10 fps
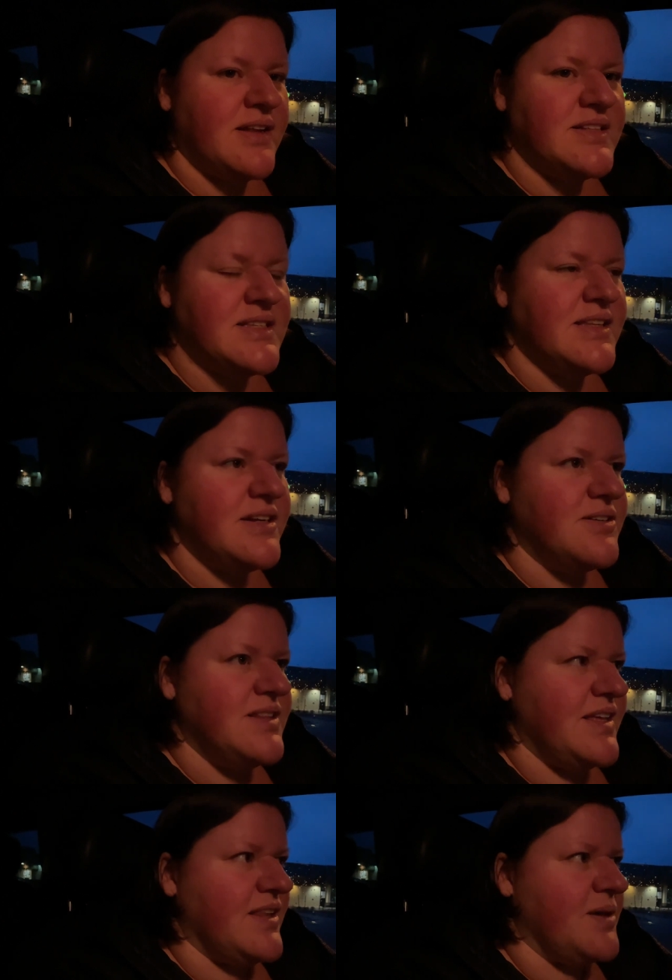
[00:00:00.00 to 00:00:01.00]
it's
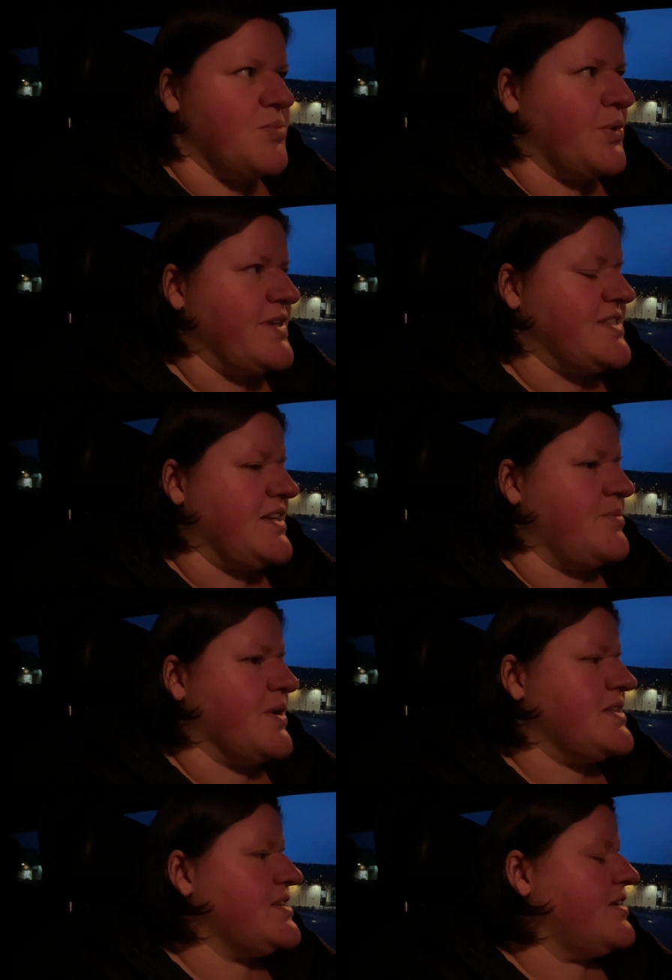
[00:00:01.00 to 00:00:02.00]
literally like poisoning
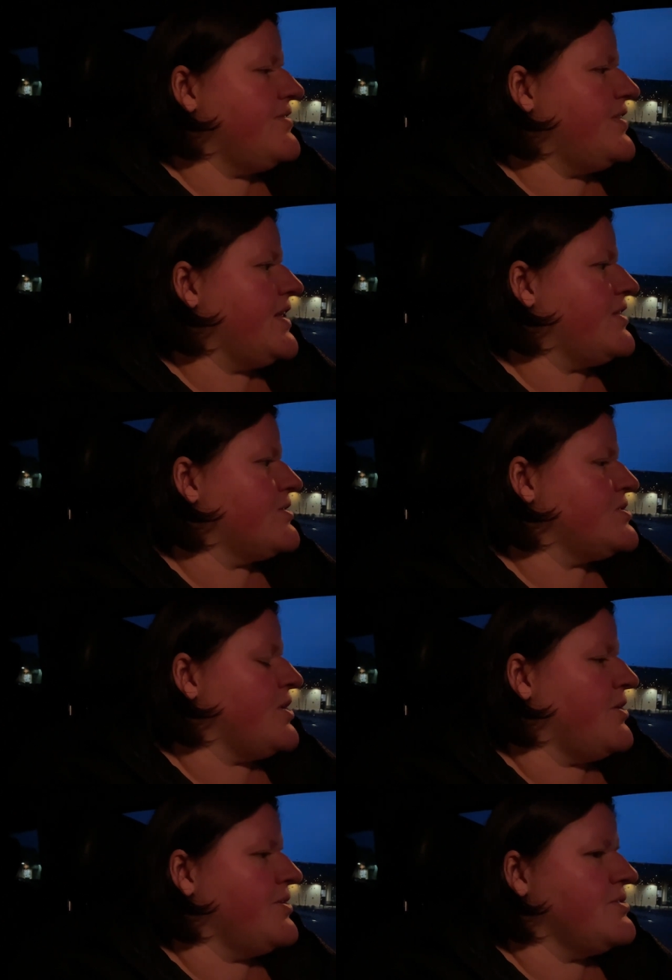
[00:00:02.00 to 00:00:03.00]
myself. Like, there's
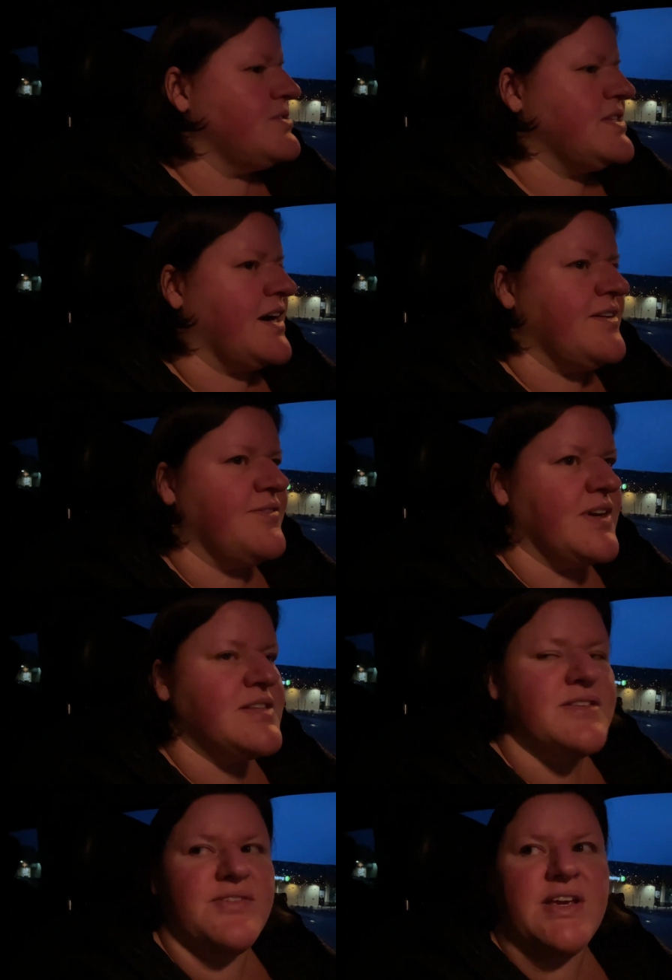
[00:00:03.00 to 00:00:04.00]
all those side
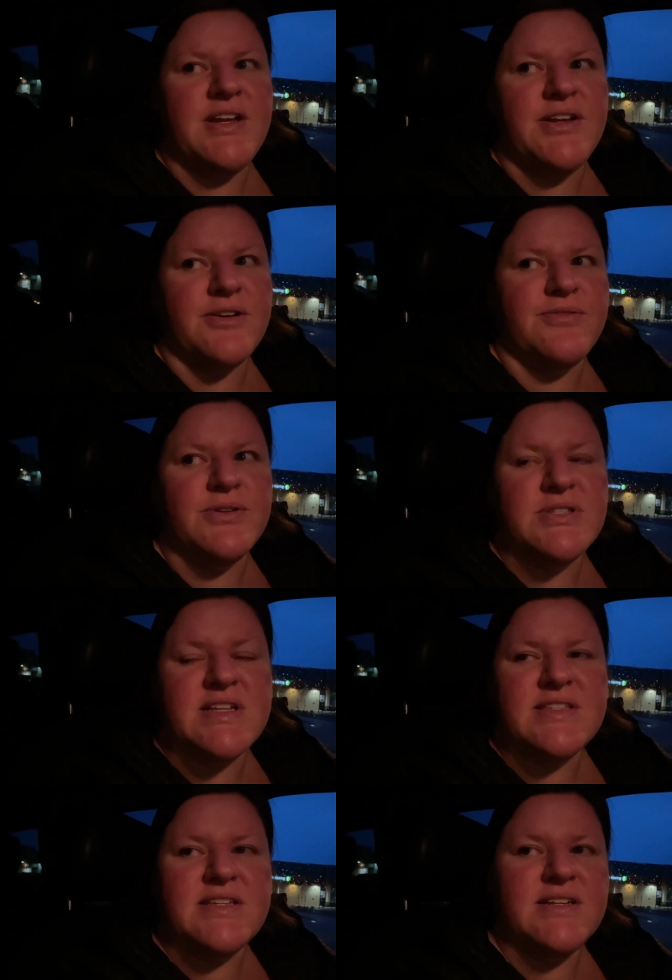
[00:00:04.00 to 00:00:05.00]
effects of eating your food
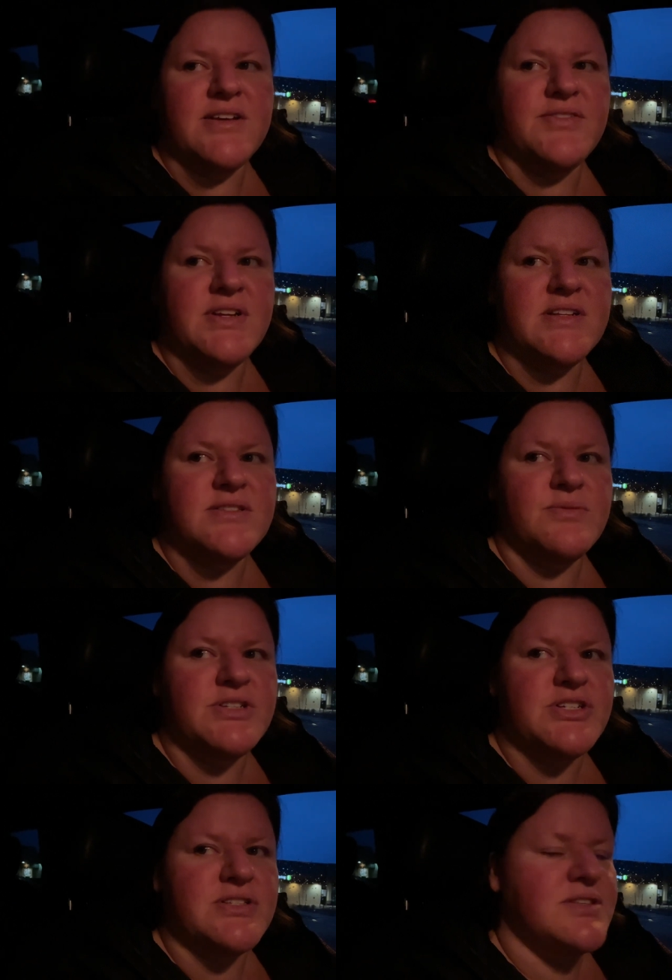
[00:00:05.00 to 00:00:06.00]
sensitivities,
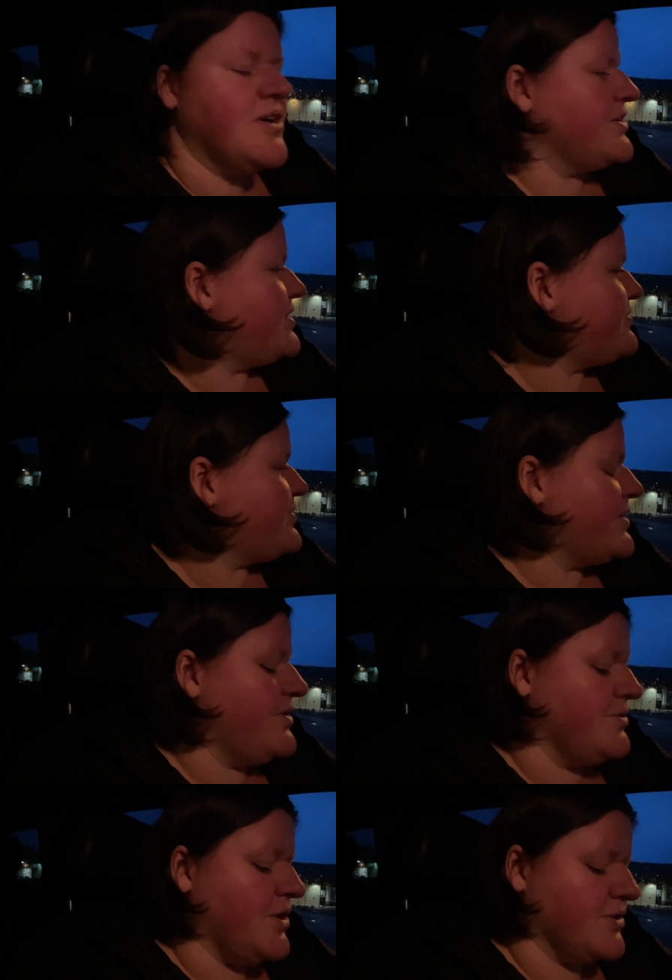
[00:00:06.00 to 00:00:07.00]
which is not good for
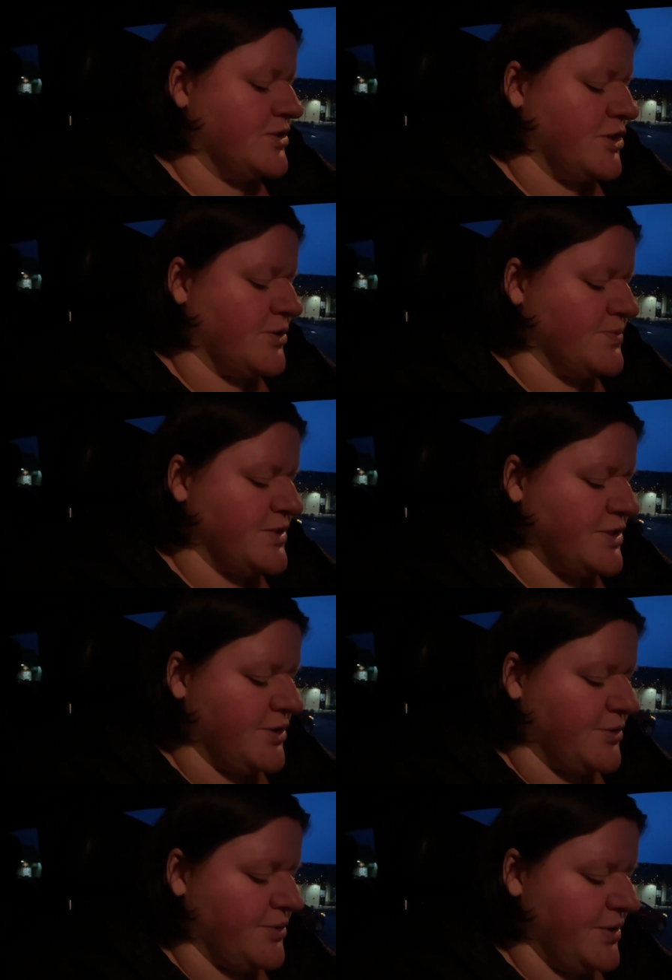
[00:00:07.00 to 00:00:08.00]
you long term.
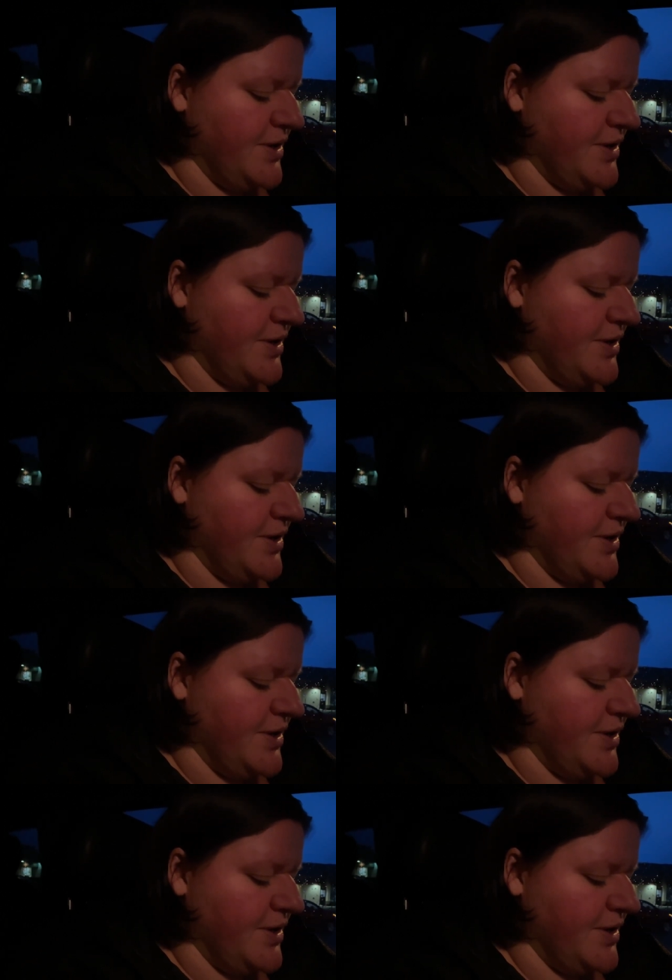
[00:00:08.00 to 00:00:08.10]
So